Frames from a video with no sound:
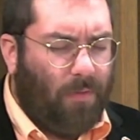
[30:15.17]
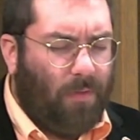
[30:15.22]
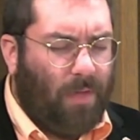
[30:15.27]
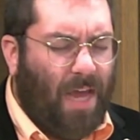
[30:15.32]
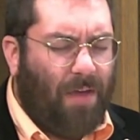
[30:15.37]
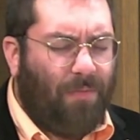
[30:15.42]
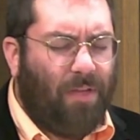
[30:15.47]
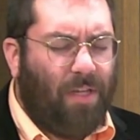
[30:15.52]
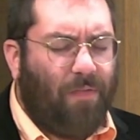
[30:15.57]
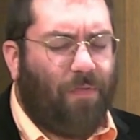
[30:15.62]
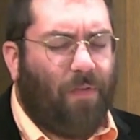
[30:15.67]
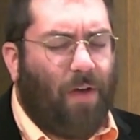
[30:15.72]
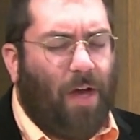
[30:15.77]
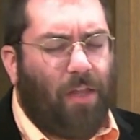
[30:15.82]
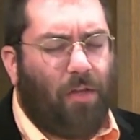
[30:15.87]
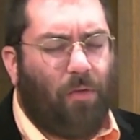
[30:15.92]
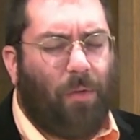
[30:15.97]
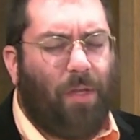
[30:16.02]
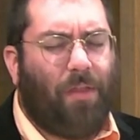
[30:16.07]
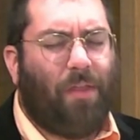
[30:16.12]
Heavenly
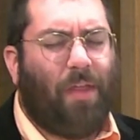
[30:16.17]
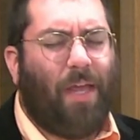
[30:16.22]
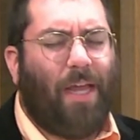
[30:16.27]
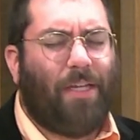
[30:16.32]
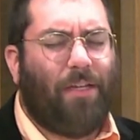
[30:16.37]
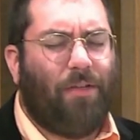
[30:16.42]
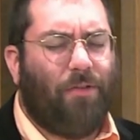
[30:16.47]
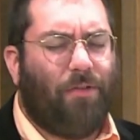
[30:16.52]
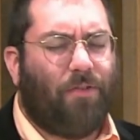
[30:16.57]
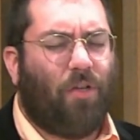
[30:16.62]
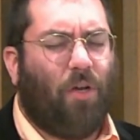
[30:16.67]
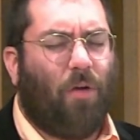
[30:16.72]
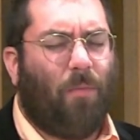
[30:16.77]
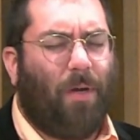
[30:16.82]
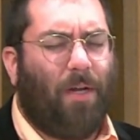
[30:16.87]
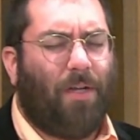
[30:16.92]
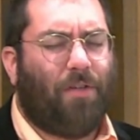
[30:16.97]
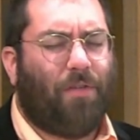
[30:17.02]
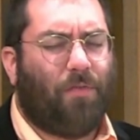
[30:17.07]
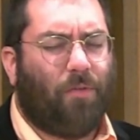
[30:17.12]
Father, we thank you so
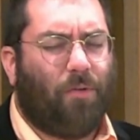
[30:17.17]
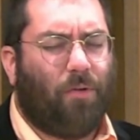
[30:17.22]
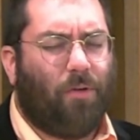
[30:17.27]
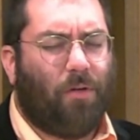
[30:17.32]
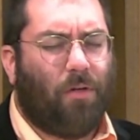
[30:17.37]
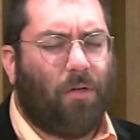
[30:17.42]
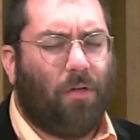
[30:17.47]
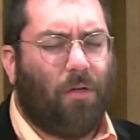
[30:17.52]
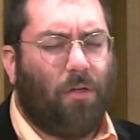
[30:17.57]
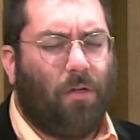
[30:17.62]
much for